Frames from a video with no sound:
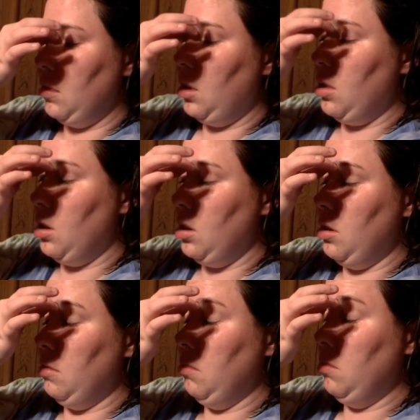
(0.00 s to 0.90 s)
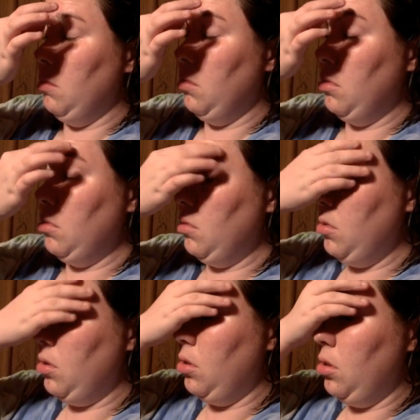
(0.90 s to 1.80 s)
then,
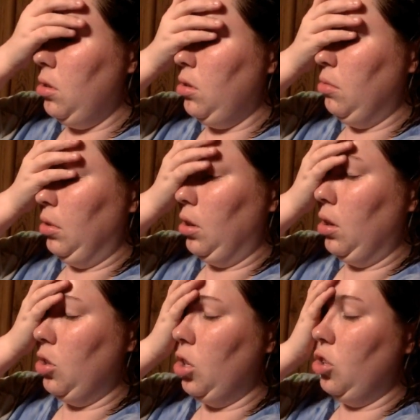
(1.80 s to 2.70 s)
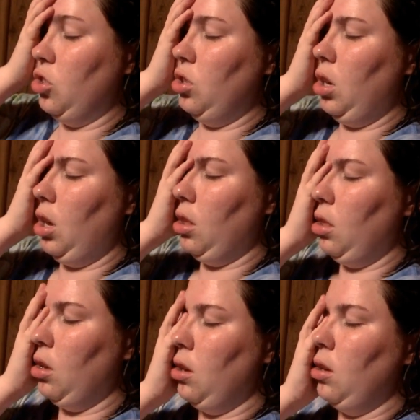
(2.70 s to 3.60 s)
oh my gosh, I can't
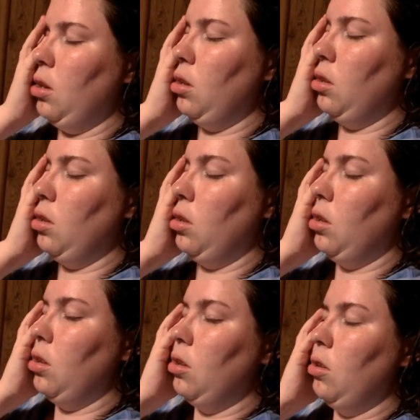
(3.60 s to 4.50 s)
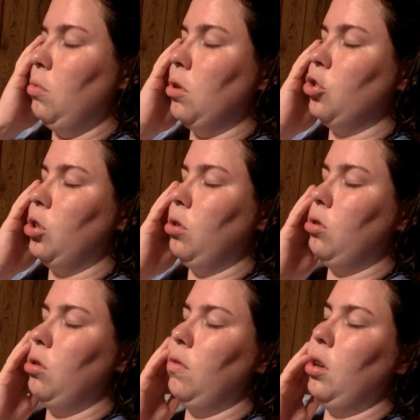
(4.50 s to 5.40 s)
think. Watched a
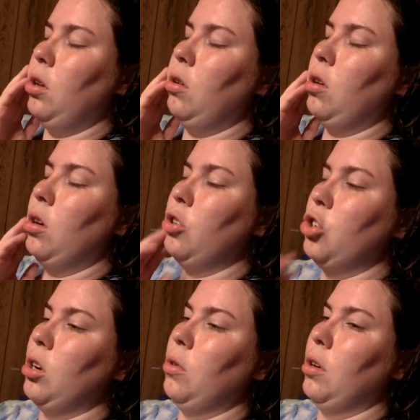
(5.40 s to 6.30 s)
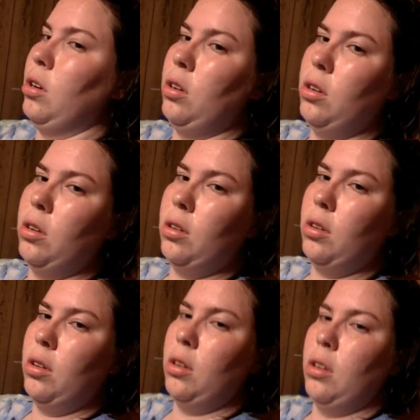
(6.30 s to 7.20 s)
YouTube video, got a shower.
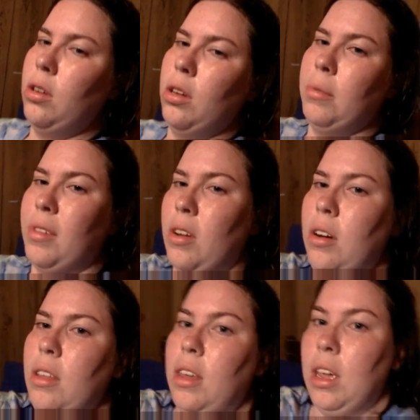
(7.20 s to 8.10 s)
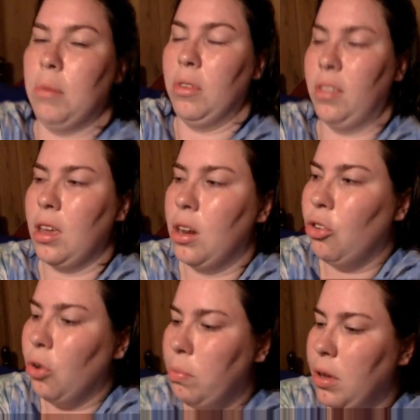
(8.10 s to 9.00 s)
I'm sorry, the camera is getting
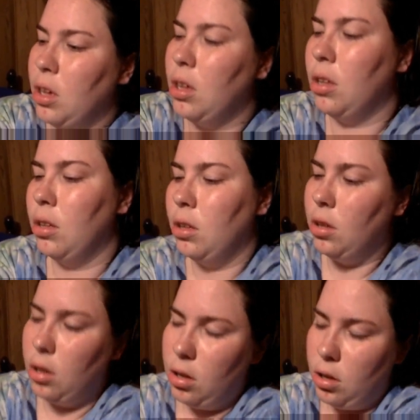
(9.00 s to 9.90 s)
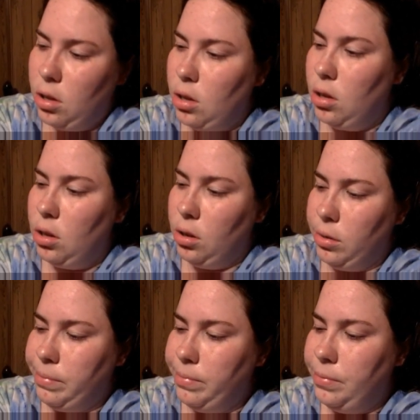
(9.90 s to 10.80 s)
droopy.
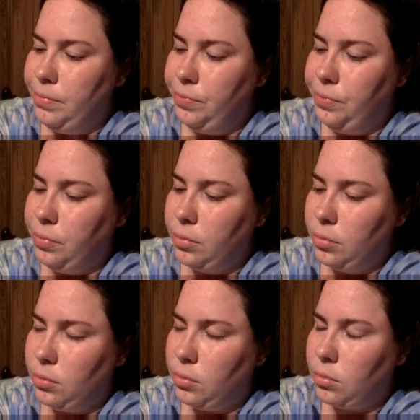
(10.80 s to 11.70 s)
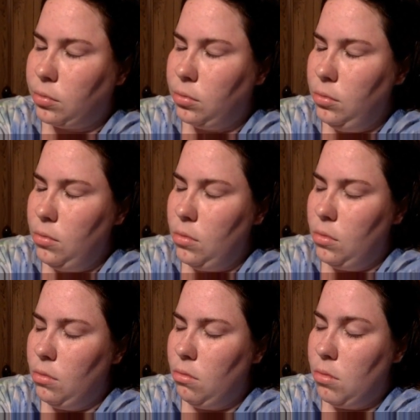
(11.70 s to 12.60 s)

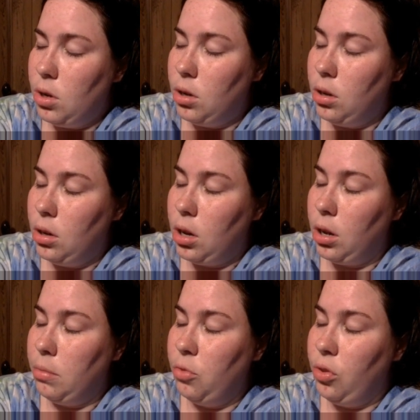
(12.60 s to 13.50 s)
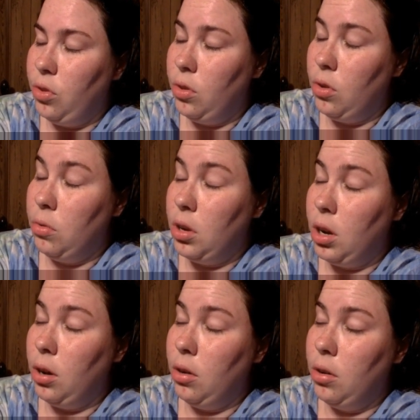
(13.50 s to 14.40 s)
But I am just so
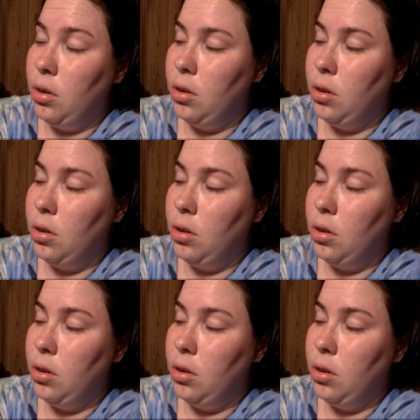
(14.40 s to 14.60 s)
tired.